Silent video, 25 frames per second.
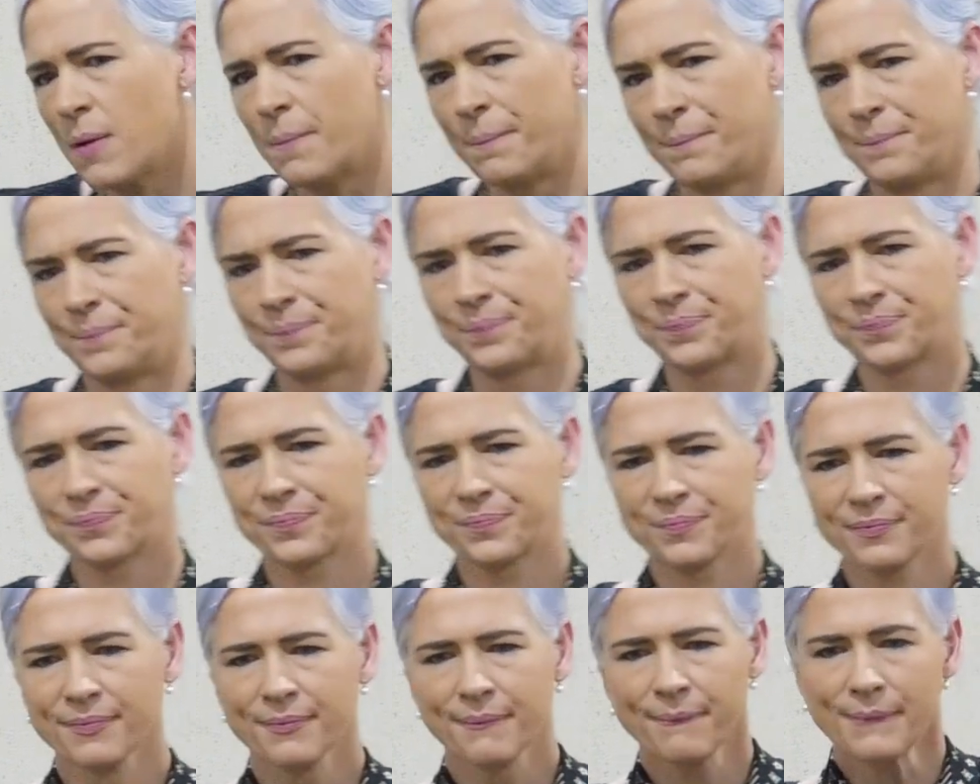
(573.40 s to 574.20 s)
Mom,
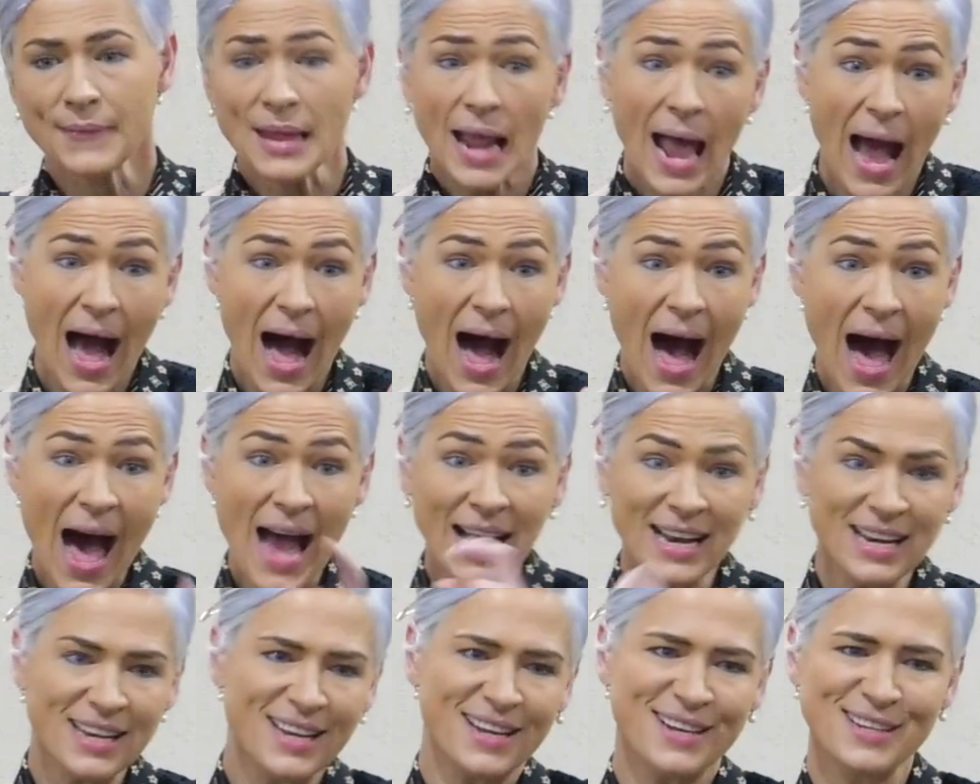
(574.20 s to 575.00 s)

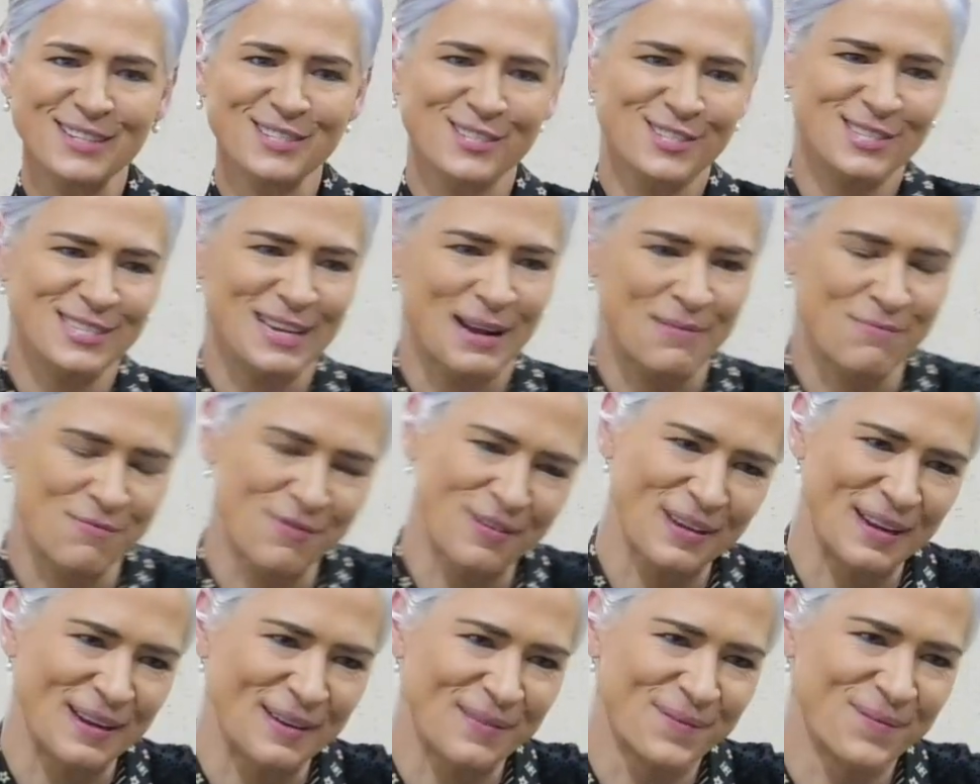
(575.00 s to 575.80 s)
I learned
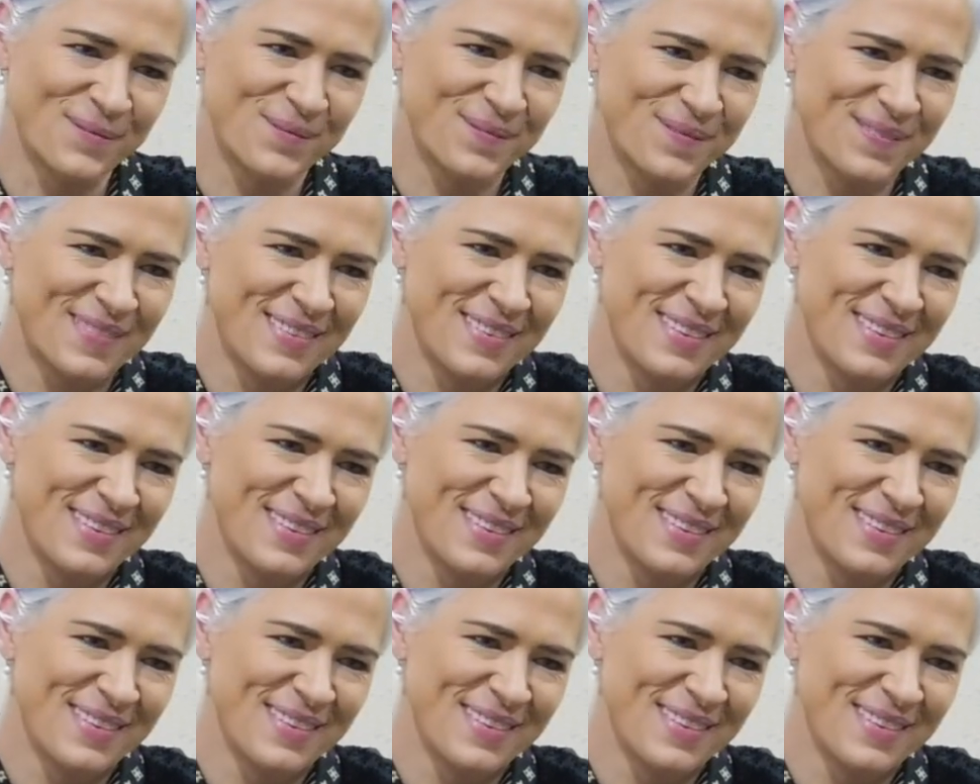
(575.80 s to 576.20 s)
something.